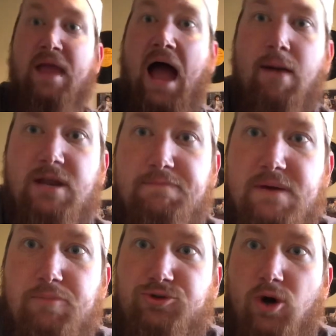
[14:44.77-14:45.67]
how many
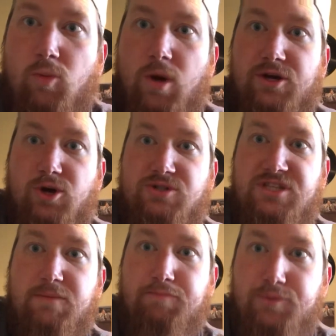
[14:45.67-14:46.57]
people don't want to go
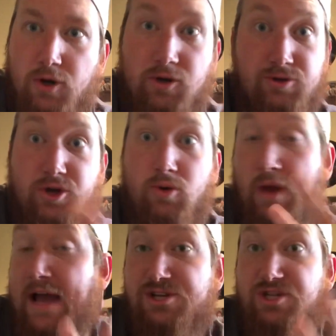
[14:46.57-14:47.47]
see or
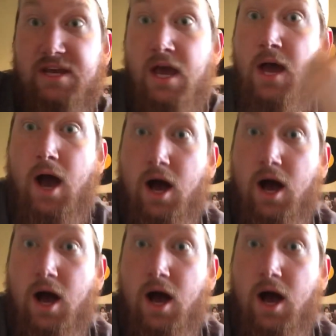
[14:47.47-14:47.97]
don't actually